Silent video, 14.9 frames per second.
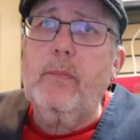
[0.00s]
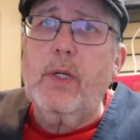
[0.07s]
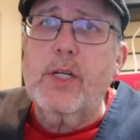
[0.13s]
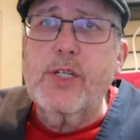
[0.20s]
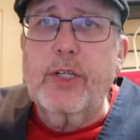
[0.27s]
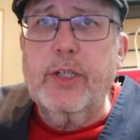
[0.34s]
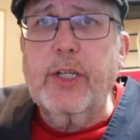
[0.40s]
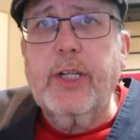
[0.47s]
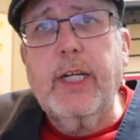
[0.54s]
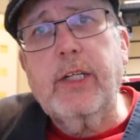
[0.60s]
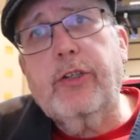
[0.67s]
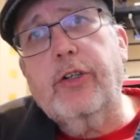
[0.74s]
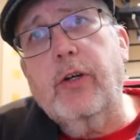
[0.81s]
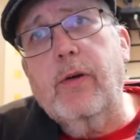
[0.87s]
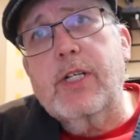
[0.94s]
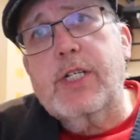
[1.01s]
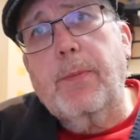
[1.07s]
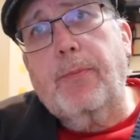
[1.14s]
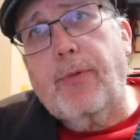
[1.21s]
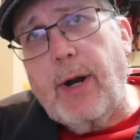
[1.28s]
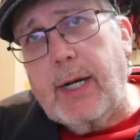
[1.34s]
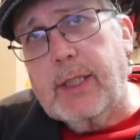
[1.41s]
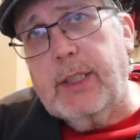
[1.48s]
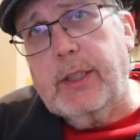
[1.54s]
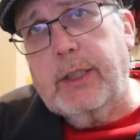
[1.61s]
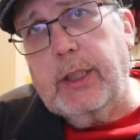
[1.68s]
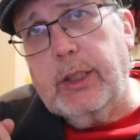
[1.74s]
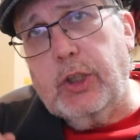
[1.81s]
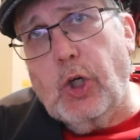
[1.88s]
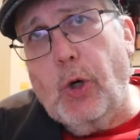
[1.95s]
So the thing to do is to practice
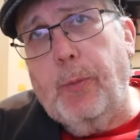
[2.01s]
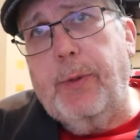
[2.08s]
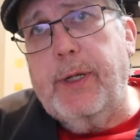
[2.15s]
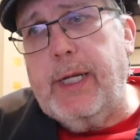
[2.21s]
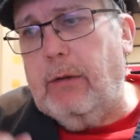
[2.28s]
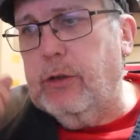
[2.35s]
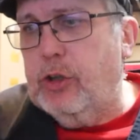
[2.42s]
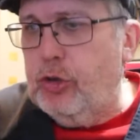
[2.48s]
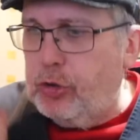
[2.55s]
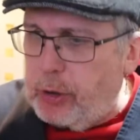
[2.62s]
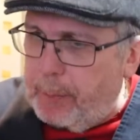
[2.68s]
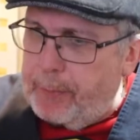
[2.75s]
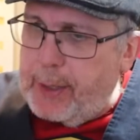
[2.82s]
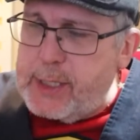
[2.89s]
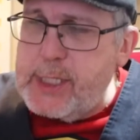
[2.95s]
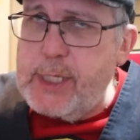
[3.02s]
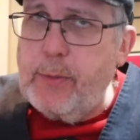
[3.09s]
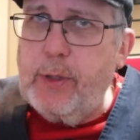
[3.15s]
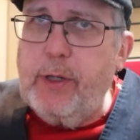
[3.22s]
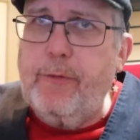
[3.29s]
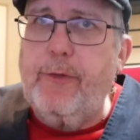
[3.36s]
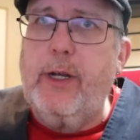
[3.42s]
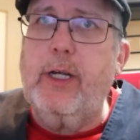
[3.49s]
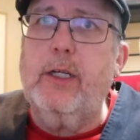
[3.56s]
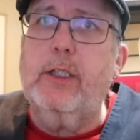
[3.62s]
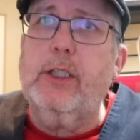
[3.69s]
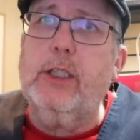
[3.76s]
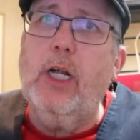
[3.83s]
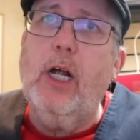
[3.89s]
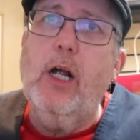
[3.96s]
this up and down. Practice it with your
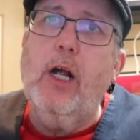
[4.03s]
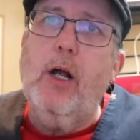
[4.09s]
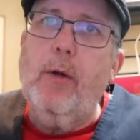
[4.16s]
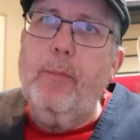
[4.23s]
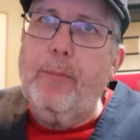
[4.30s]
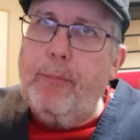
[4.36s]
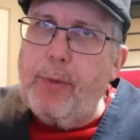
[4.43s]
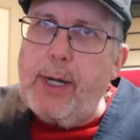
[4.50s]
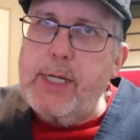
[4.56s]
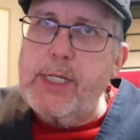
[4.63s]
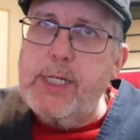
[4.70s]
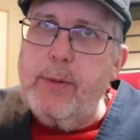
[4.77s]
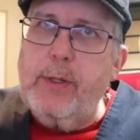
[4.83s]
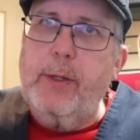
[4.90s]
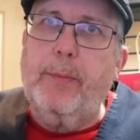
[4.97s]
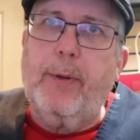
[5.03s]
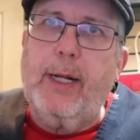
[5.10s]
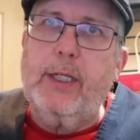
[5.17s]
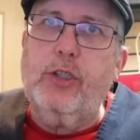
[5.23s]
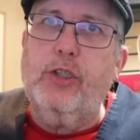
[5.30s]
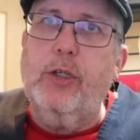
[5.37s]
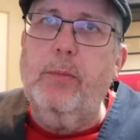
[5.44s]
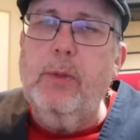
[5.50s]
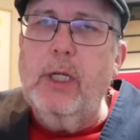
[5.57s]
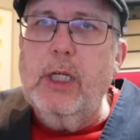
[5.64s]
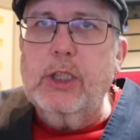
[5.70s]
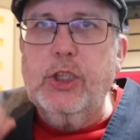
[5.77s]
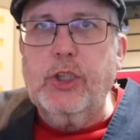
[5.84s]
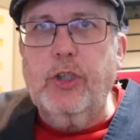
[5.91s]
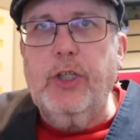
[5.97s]
fingers, practice it with your plectrum
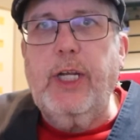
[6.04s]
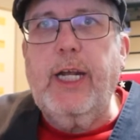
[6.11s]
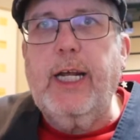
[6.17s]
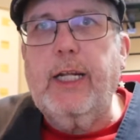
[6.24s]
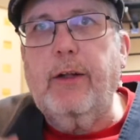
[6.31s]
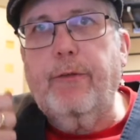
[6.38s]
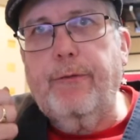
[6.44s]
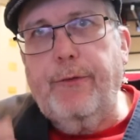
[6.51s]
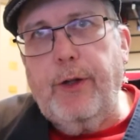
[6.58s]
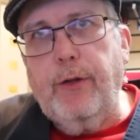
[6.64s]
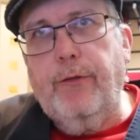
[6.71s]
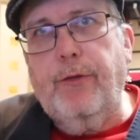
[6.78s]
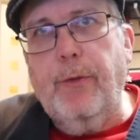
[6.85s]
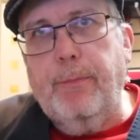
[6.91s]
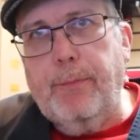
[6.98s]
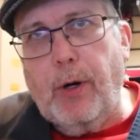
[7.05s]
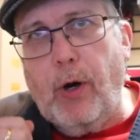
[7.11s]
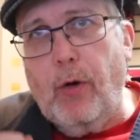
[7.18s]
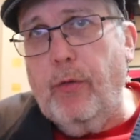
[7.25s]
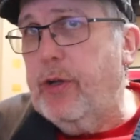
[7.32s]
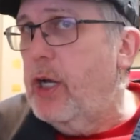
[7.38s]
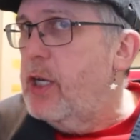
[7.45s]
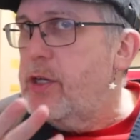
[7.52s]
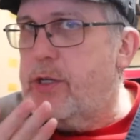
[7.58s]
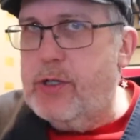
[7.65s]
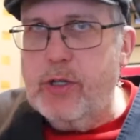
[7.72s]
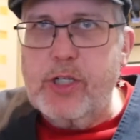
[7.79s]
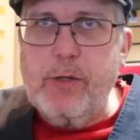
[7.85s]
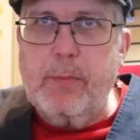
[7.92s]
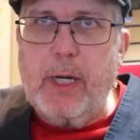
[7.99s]
so that you get the feel for both.
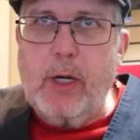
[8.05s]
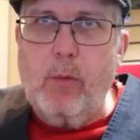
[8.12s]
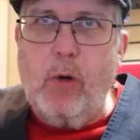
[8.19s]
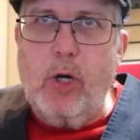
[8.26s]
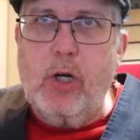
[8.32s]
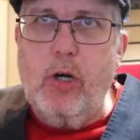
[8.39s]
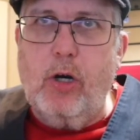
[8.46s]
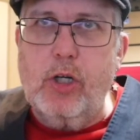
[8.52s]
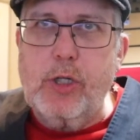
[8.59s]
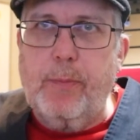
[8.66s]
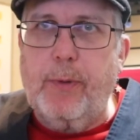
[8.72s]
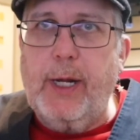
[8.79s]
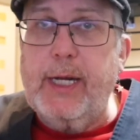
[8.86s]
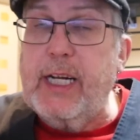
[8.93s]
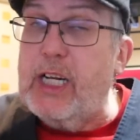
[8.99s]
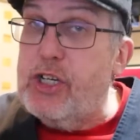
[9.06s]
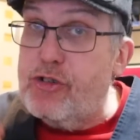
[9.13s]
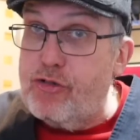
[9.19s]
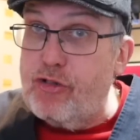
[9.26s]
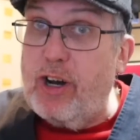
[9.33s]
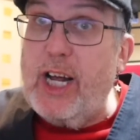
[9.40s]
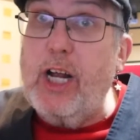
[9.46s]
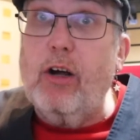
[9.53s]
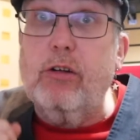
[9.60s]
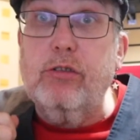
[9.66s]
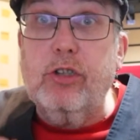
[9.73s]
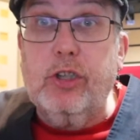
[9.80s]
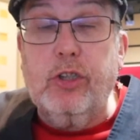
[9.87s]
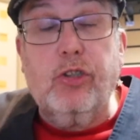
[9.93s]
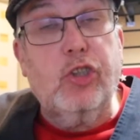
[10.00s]
Doesn't matter what chord you're playing, and try
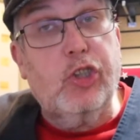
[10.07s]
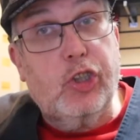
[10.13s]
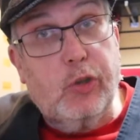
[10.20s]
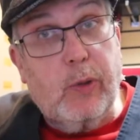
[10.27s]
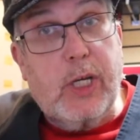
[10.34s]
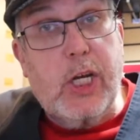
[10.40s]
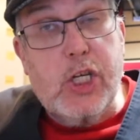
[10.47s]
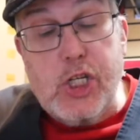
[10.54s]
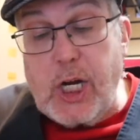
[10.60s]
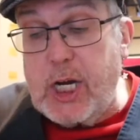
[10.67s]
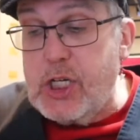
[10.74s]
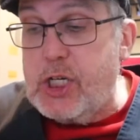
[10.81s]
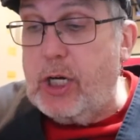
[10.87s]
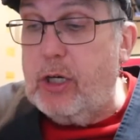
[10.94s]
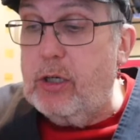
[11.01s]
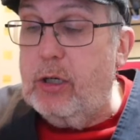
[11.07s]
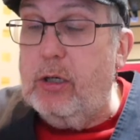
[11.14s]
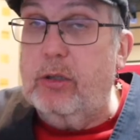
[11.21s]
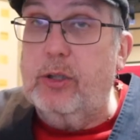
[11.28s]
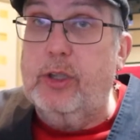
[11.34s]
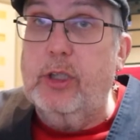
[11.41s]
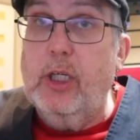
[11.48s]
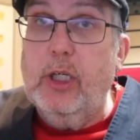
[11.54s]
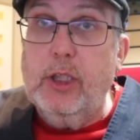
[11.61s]
on when you're changing chords.